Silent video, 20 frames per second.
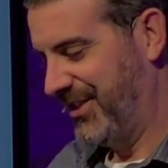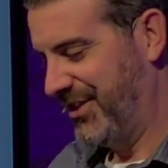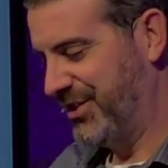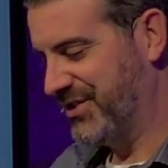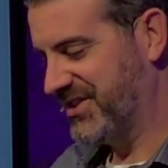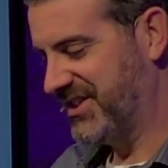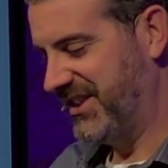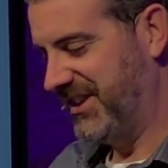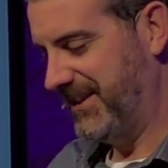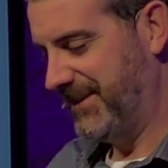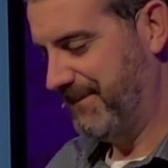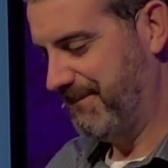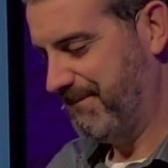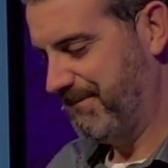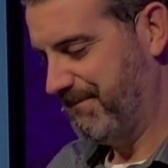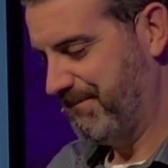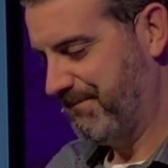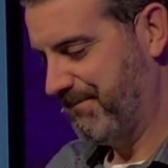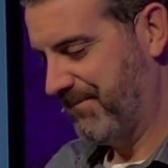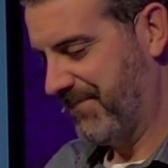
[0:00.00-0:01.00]
You
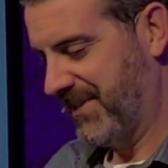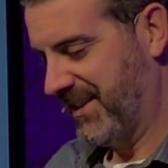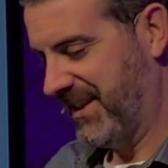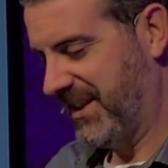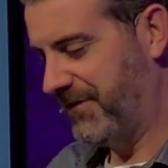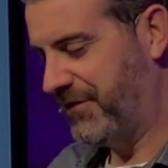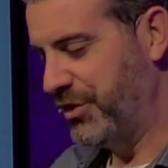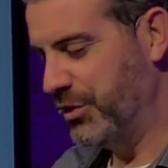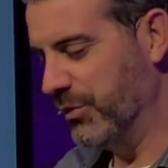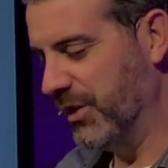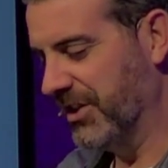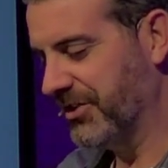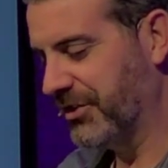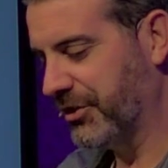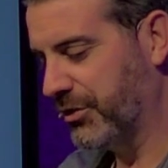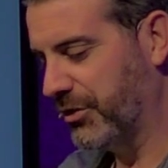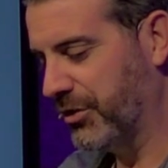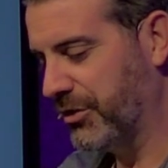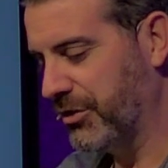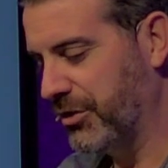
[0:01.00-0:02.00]
see, if you want
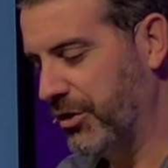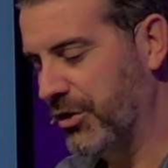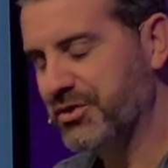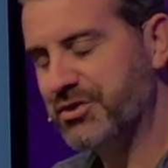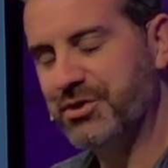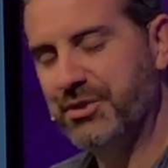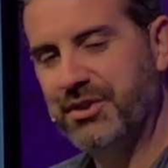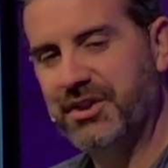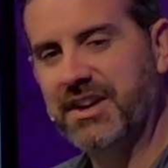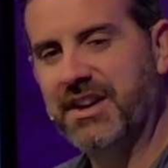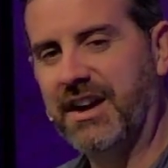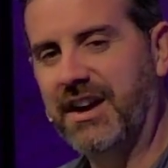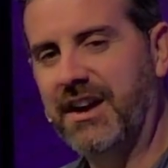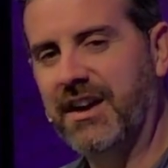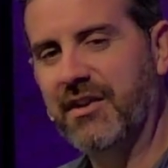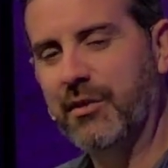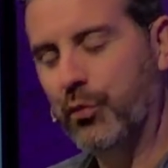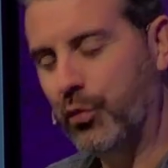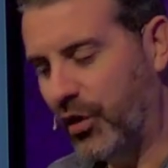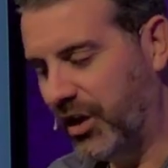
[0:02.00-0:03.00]
to grow closer to
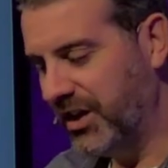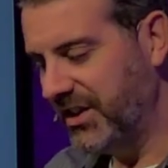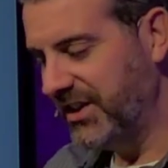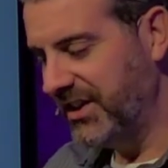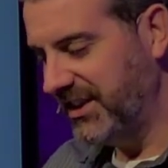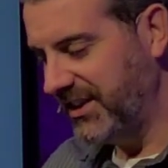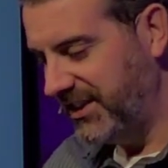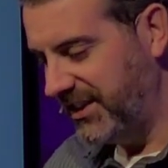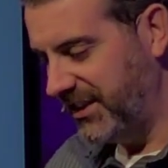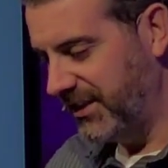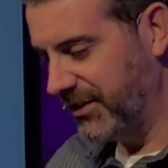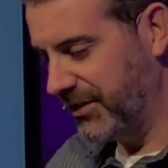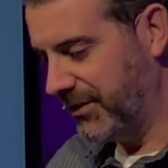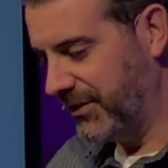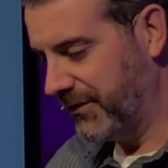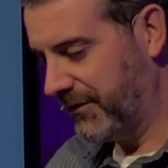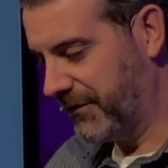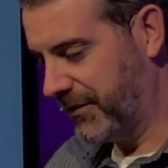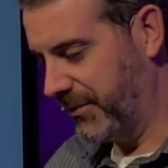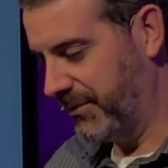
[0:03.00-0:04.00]
God one
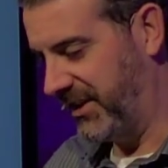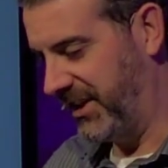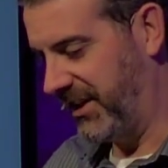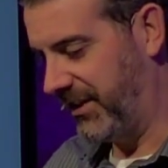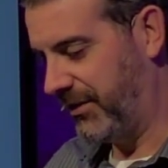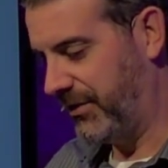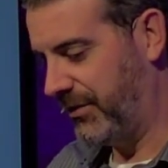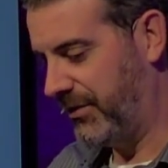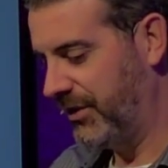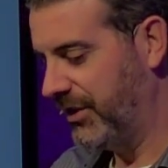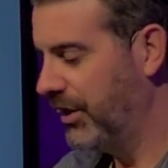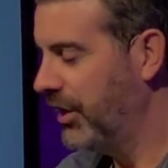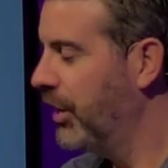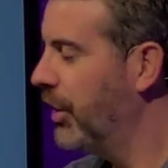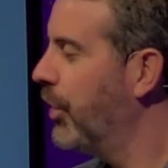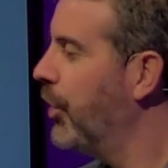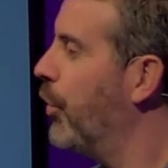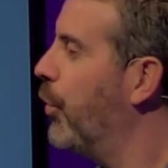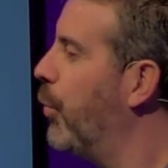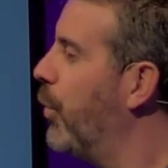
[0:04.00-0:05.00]
year from now,
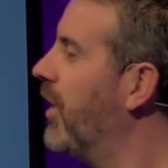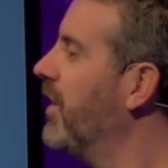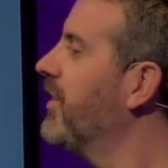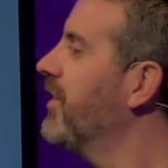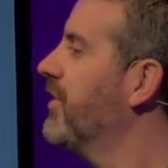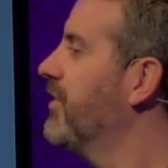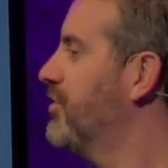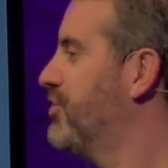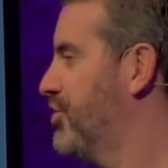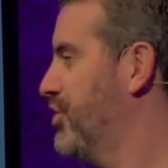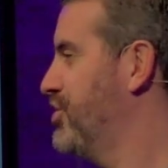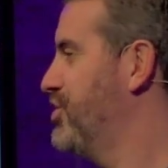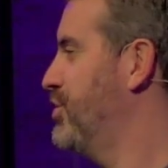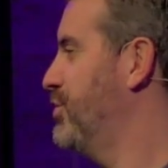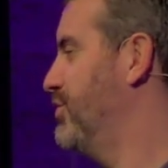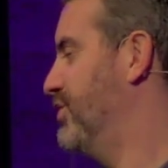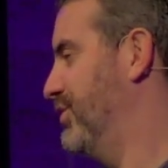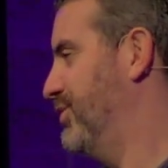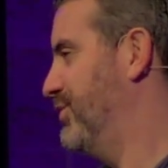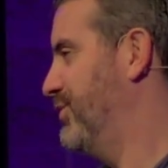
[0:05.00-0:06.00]
what should
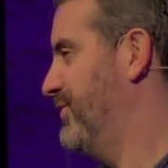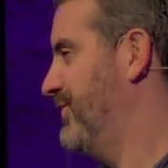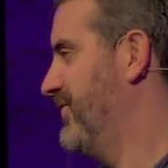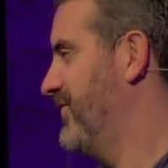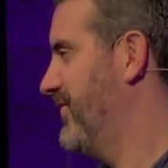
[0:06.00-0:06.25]
you do?